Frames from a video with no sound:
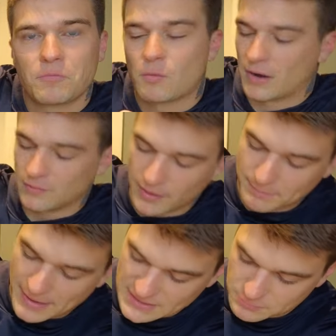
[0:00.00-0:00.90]
right? A lot of
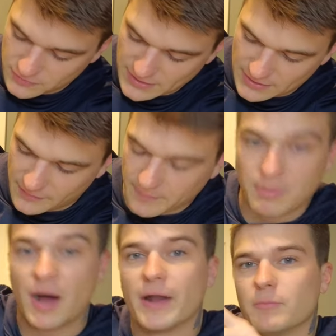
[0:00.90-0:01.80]
bags put that at the
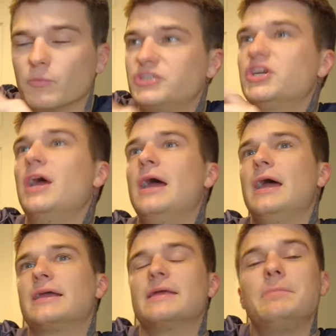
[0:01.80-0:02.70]
bottom, which
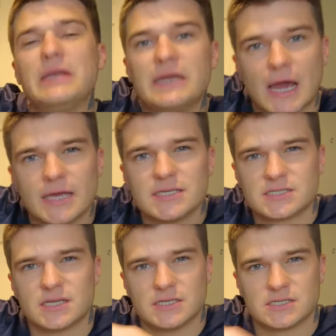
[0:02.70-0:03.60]
can be
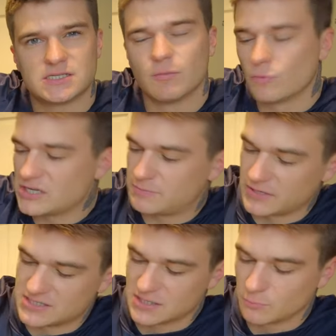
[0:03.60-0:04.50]
nice in some ways, but
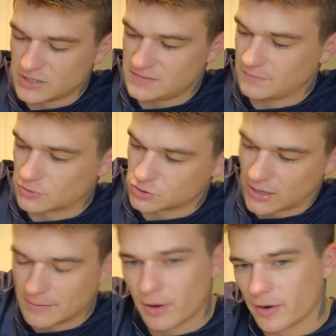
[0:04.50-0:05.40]
in some ways, if you have your
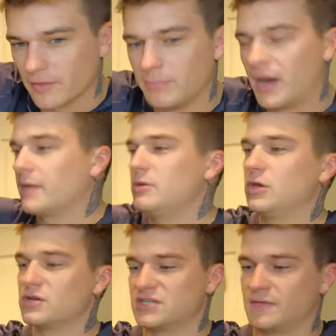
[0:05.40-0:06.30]
tripod on the bottom and you
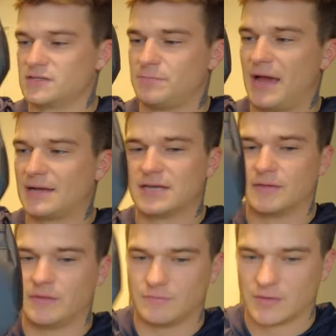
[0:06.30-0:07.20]
go to set this bag down,
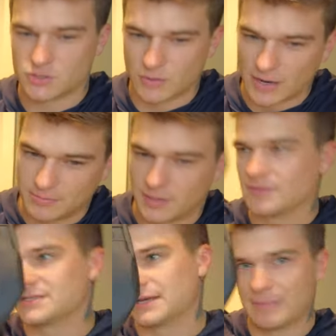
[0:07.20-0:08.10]
you have that tripod
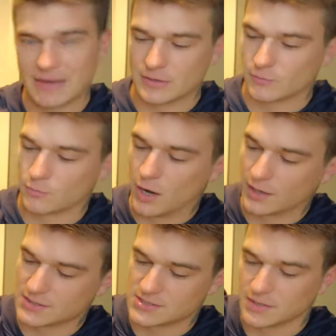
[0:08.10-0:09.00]
that's like making it rock
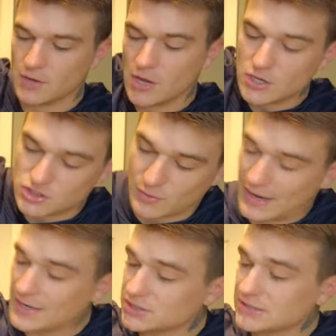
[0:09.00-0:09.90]
and stuff. So I
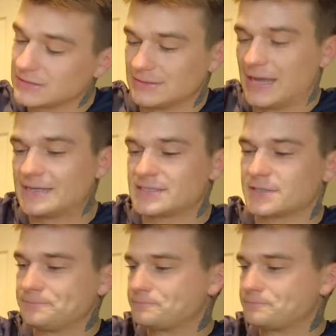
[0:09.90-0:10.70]
actually liked